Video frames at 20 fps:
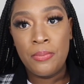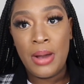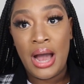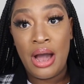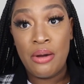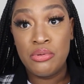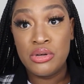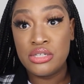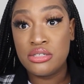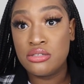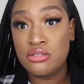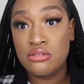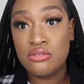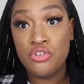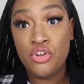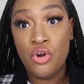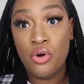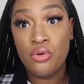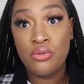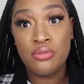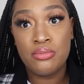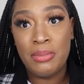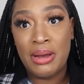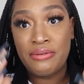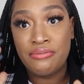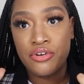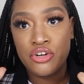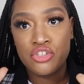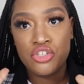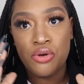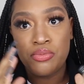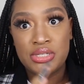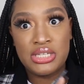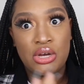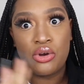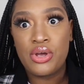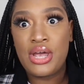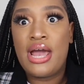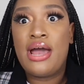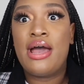I was, my first thought was like, okay,